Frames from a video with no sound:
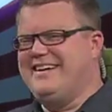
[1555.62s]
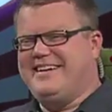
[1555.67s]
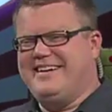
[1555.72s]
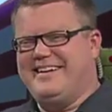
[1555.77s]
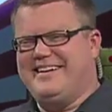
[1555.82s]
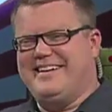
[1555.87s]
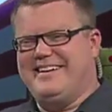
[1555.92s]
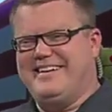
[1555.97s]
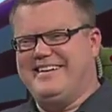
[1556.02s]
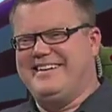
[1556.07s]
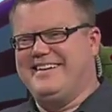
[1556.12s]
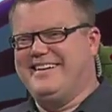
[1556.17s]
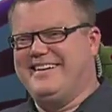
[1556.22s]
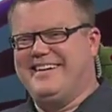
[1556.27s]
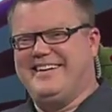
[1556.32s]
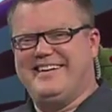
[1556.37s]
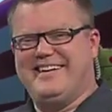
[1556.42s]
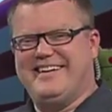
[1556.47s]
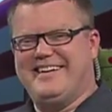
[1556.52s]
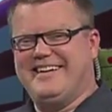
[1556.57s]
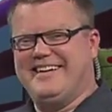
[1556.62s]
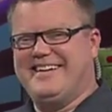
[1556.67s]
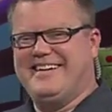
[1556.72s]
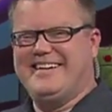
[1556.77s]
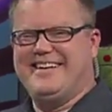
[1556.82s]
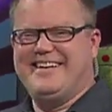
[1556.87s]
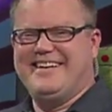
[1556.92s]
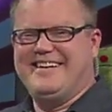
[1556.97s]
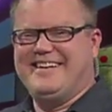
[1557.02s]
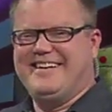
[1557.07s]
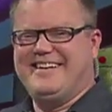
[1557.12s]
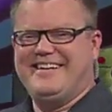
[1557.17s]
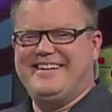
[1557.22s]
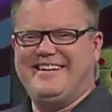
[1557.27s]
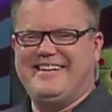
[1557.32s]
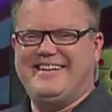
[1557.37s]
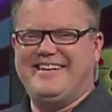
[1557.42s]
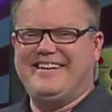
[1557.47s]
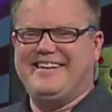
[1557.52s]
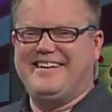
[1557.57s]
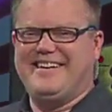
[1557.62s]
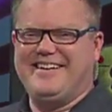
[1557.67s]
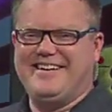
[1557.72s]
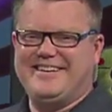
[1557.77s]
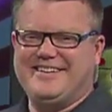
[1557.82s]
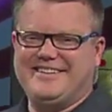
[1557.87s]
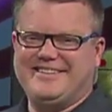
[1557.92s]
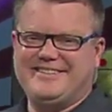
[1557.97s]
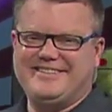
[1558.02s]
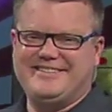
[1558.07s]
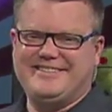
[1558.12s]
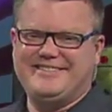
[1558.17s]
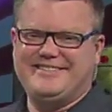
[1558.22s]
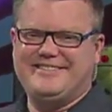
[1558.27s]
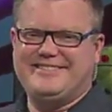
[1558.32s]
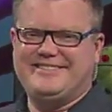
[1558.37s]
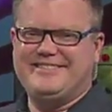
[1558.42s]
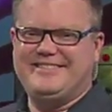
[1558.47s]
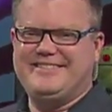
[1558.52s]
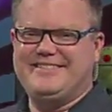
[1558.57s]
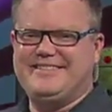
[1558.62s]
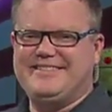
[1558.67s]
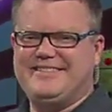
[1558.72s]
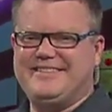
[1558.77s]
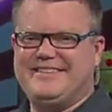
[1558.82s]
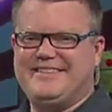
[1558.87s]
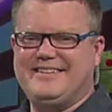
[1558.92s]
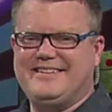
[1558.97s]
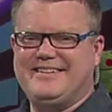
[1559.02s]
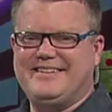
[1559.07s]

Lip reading: No words are spoken by the person on screen.